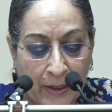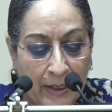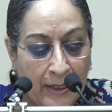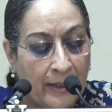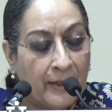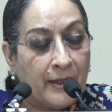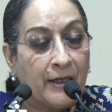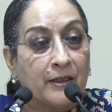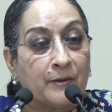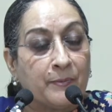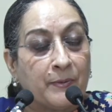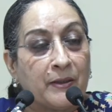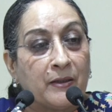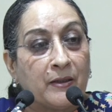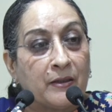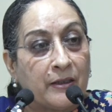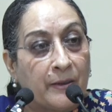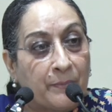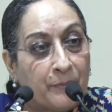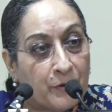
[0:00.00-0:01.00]
He has been the
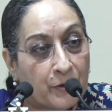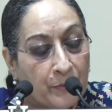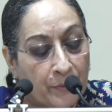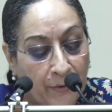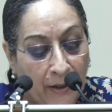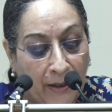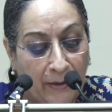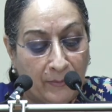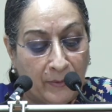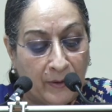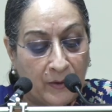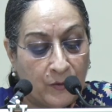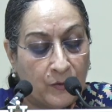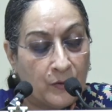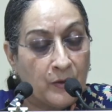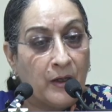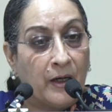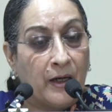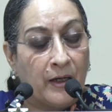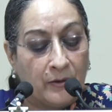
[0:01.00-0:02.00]
Deputy Prime
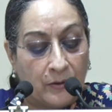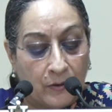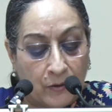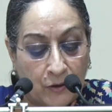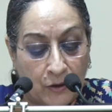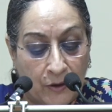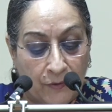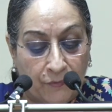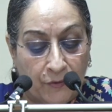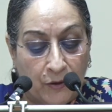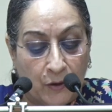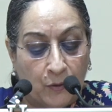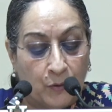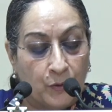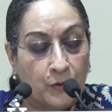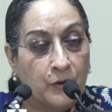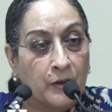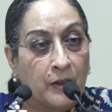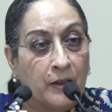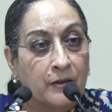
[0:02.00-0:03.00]
Minister and the Chief
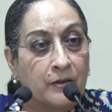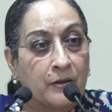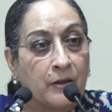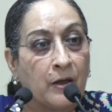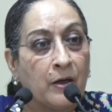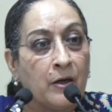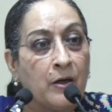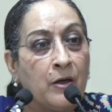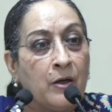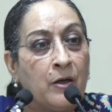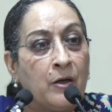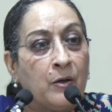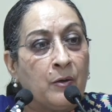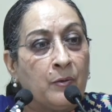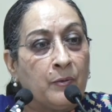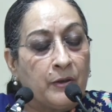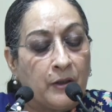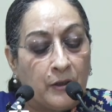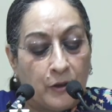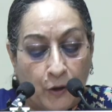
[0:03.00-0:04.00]
Negotiator
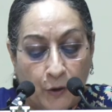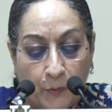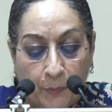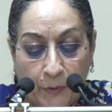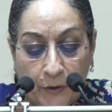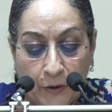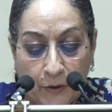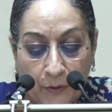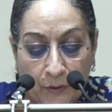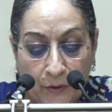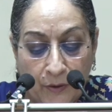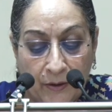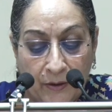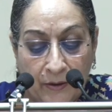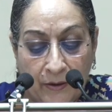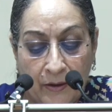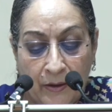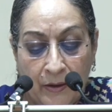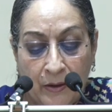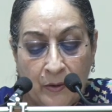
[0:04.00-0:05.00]
with the European
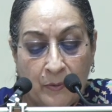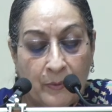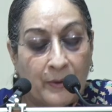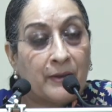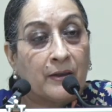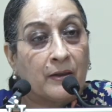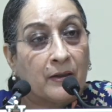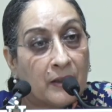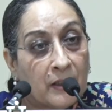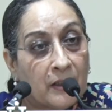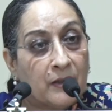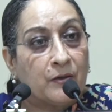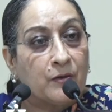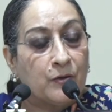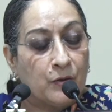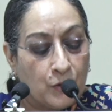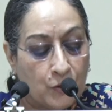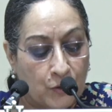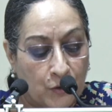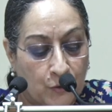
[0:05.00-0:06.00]
Union when the key
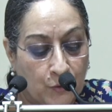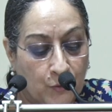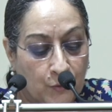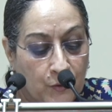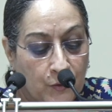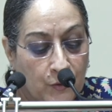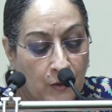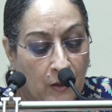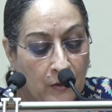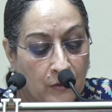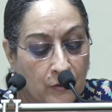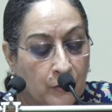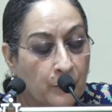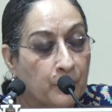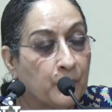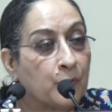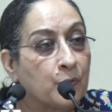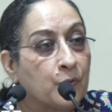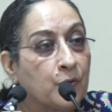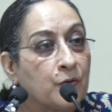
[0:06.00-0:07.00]
decision to start the
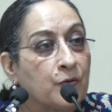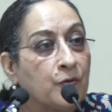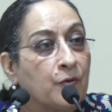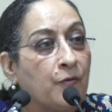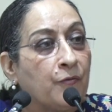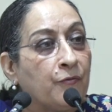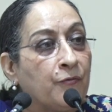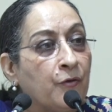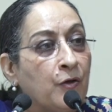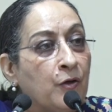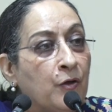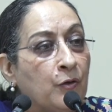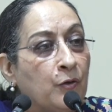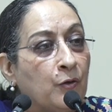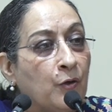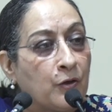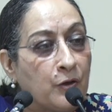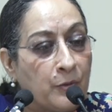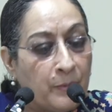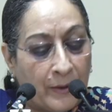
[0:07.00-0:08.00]
process of
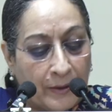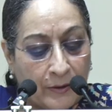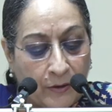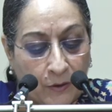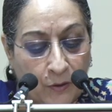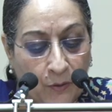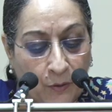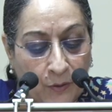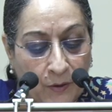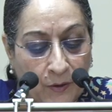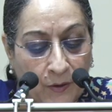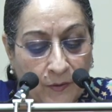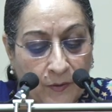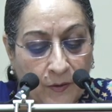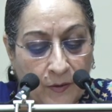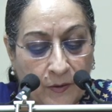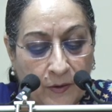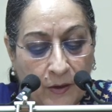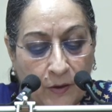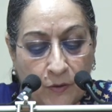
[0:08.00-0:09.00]
North Macedonia's
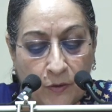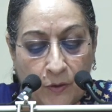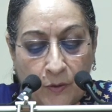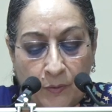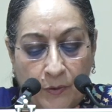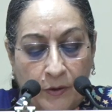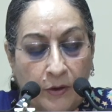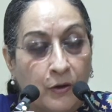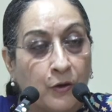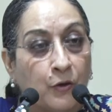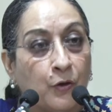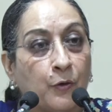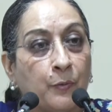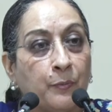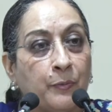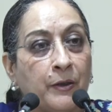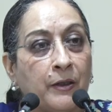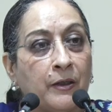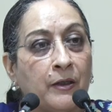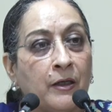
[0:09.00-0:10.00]
accession with the
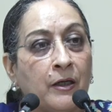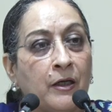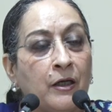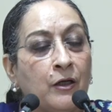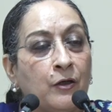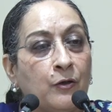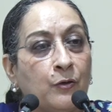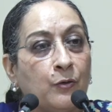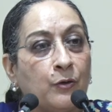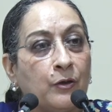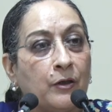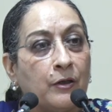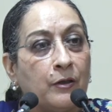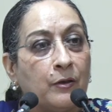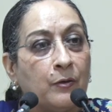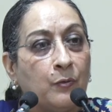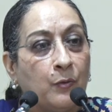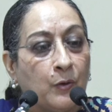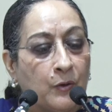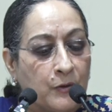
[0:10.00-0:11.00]
European Union
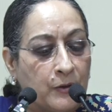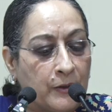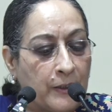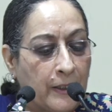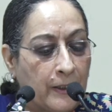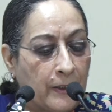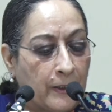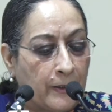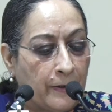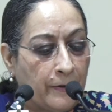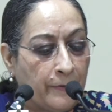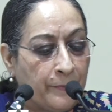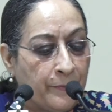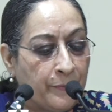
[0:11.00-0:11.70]
was taken.